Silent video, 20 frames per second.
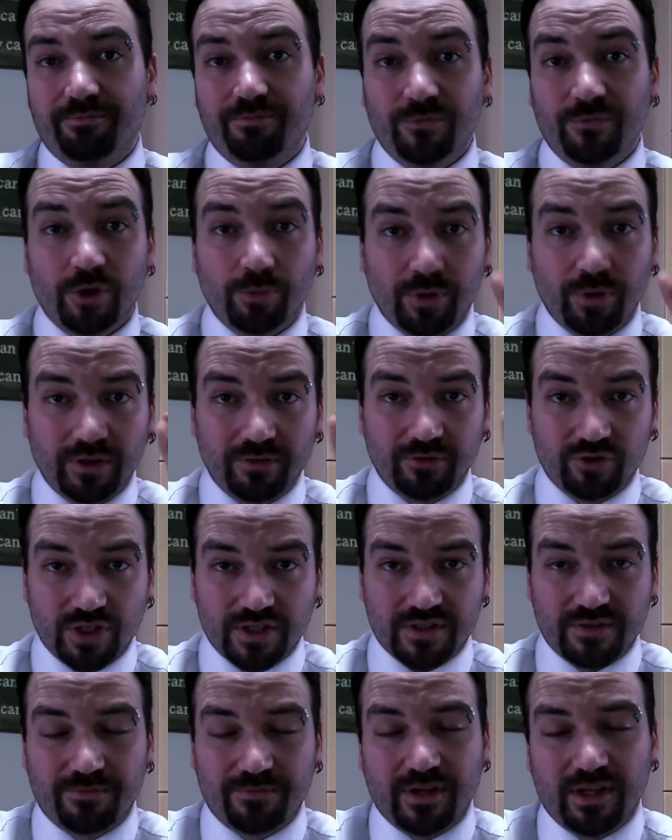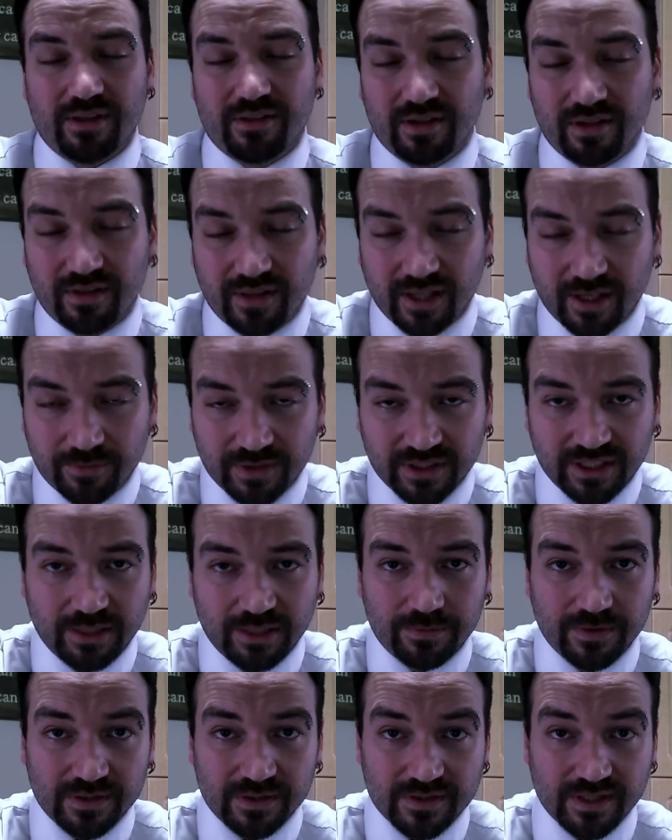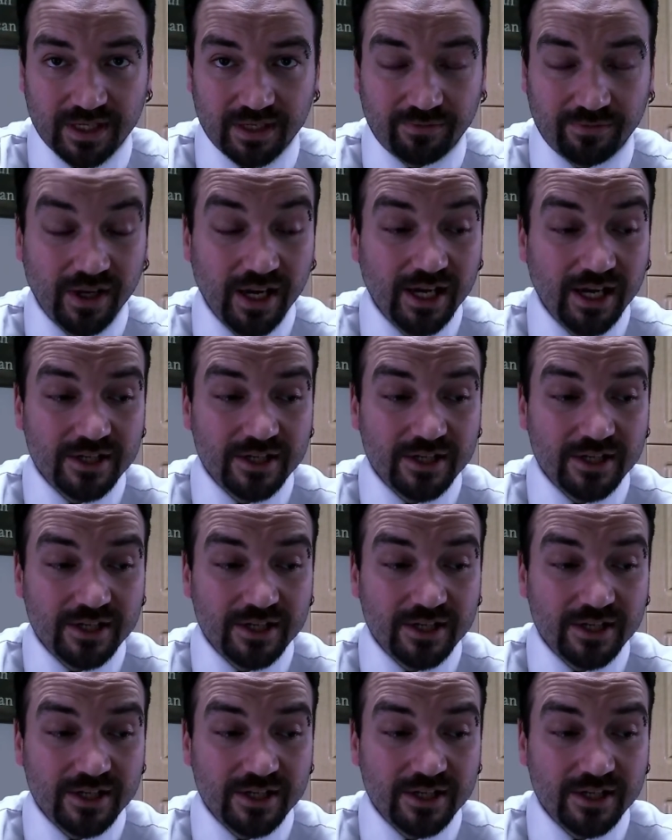You're putting trust and faith into them to keep it safe.